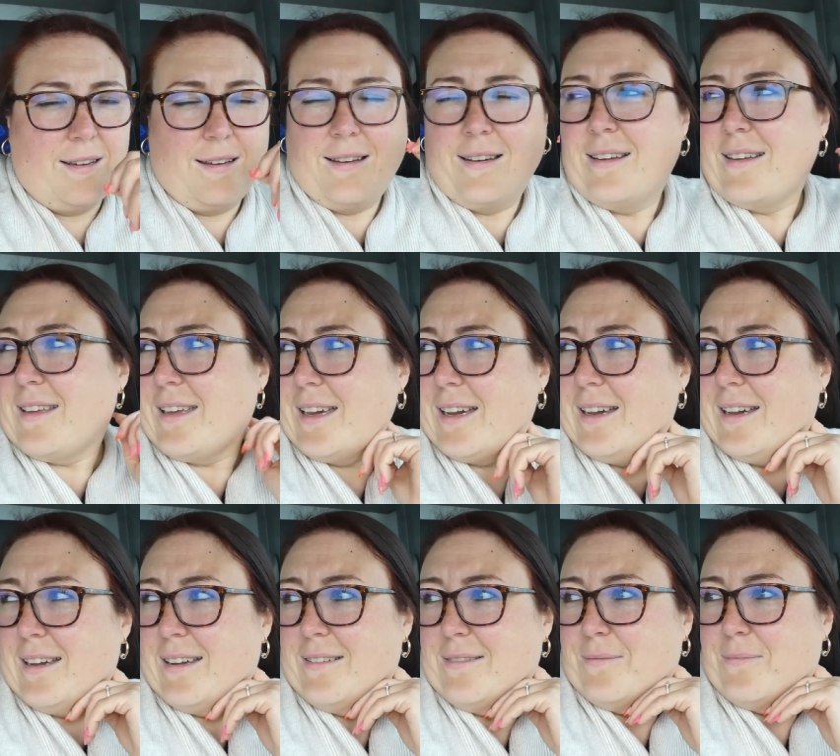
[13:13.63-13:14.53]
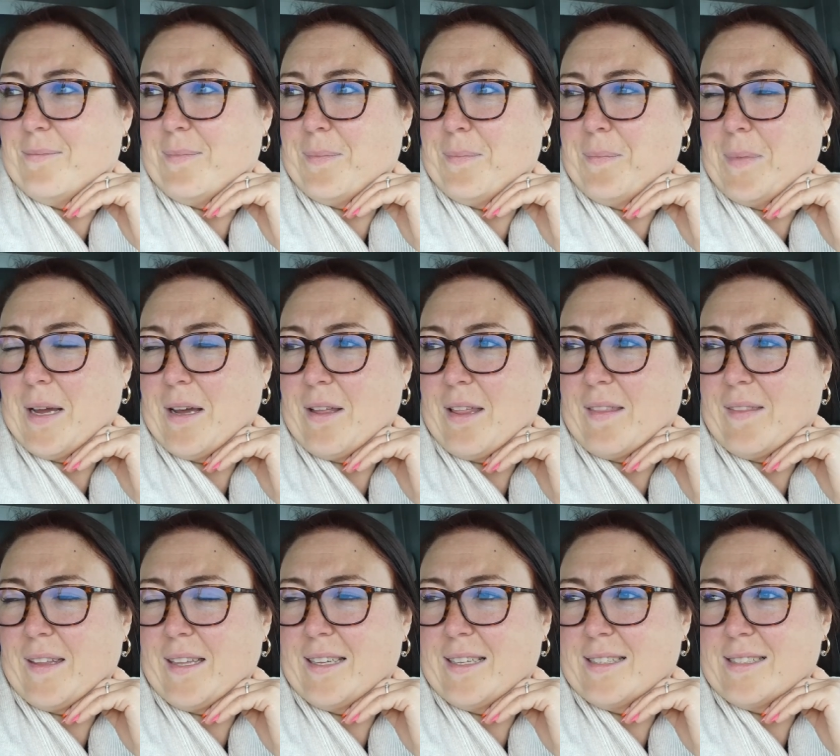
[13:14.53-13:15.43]
uh, yeah, I
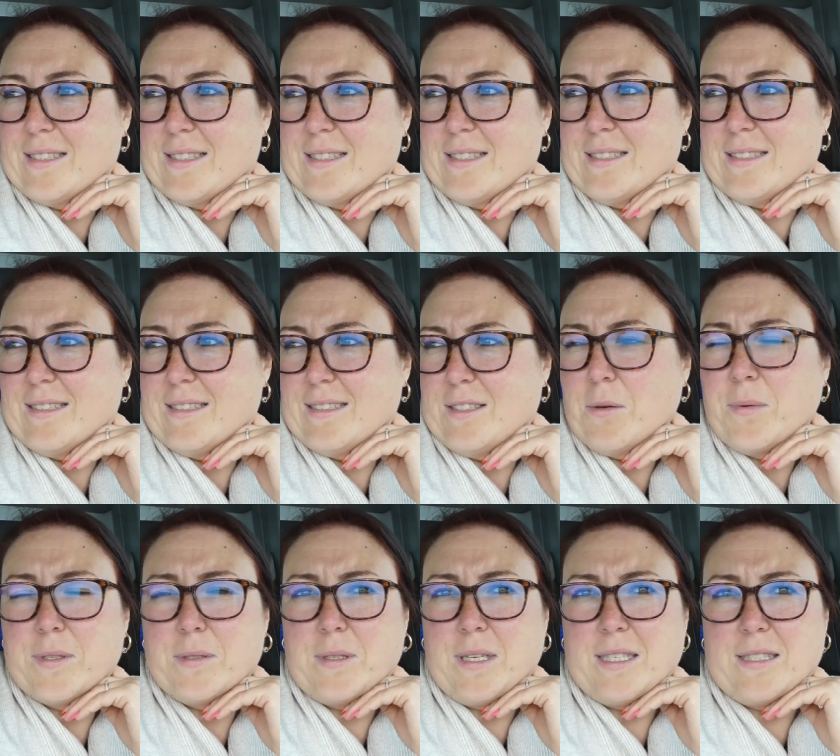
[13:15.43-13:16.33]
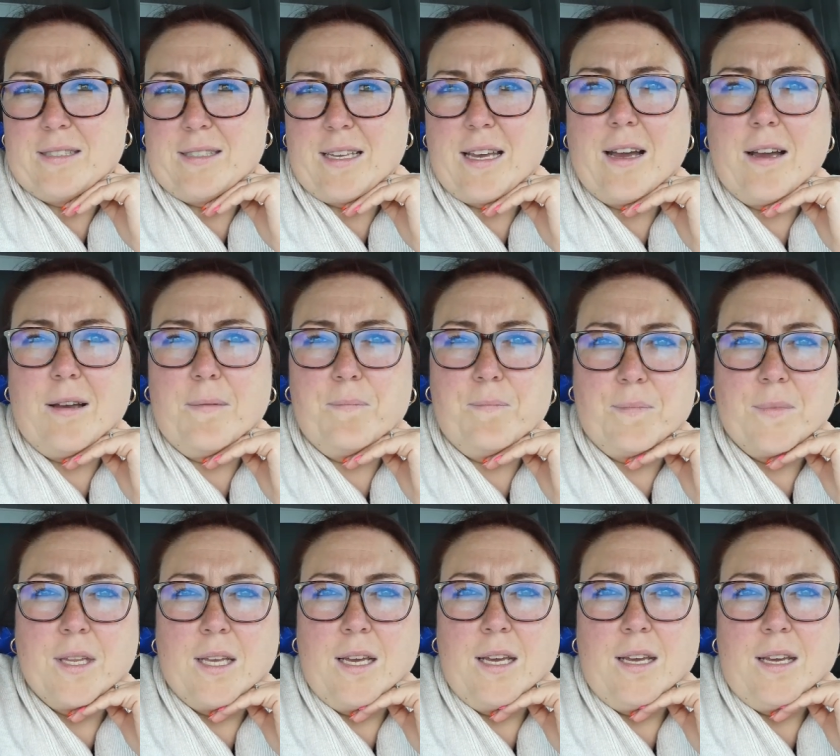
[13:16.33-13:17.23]
think it's no, it's it's um,
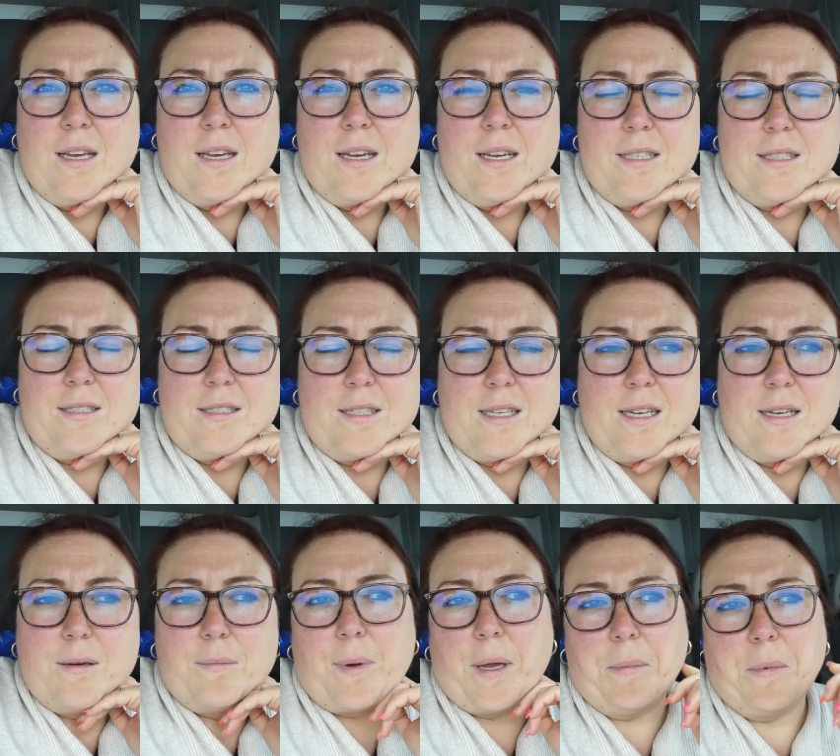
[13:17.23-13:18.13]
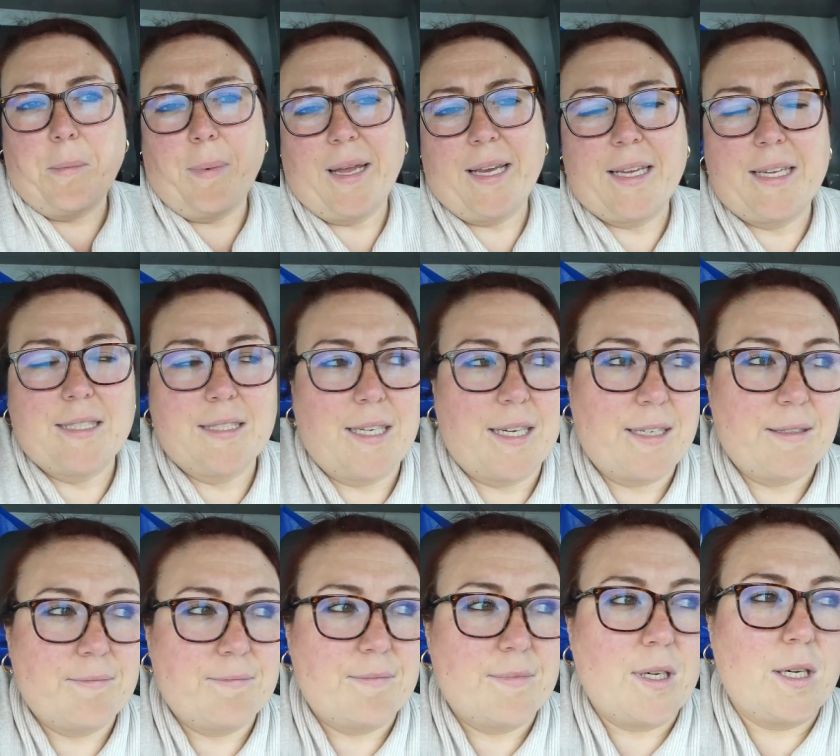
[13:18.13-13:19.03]
it's uh, baby blanket
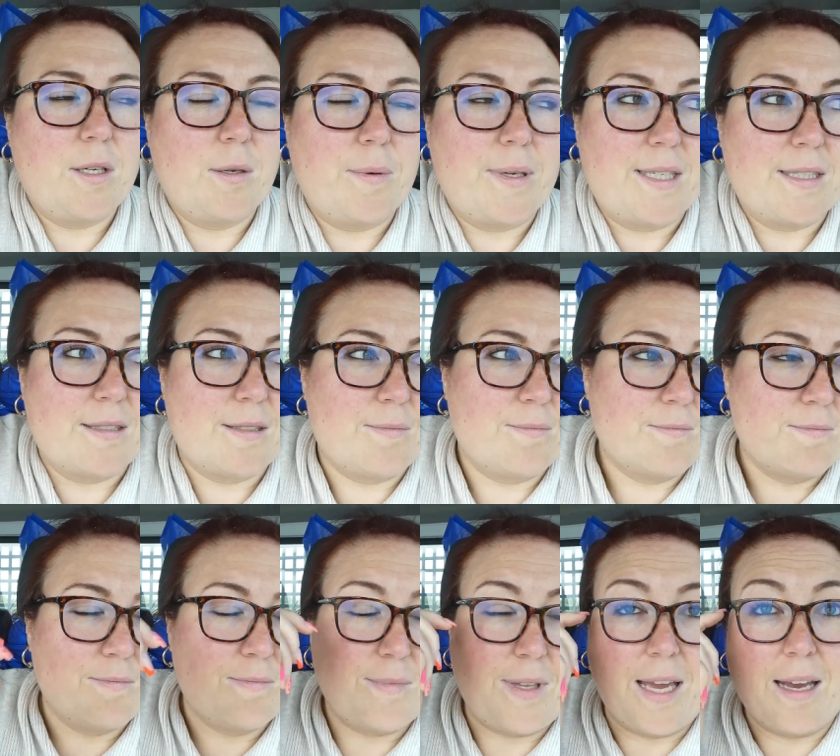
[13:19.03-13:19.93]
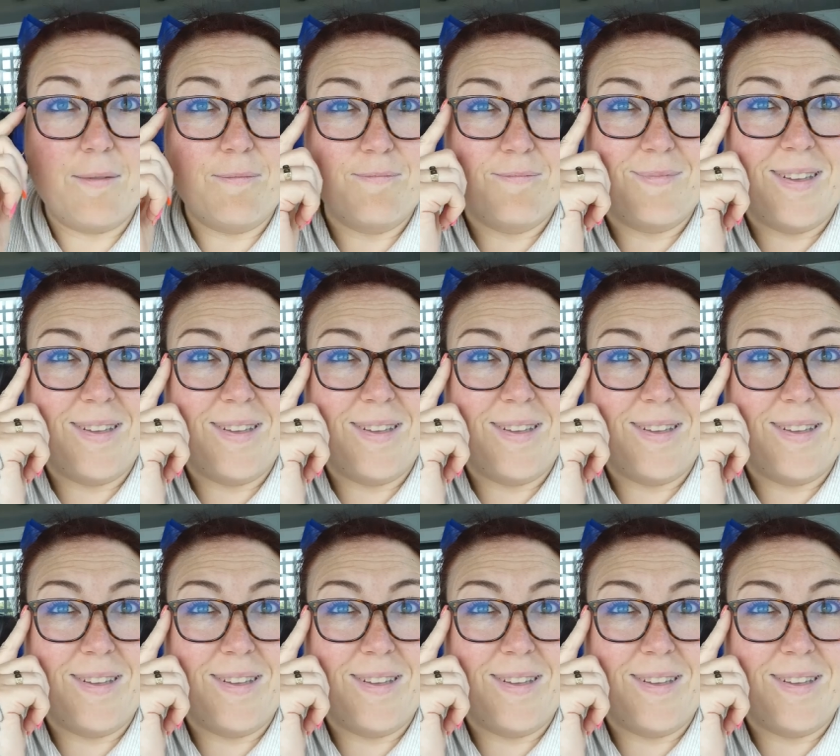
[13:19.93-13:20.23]
day. I know it is. Yeah.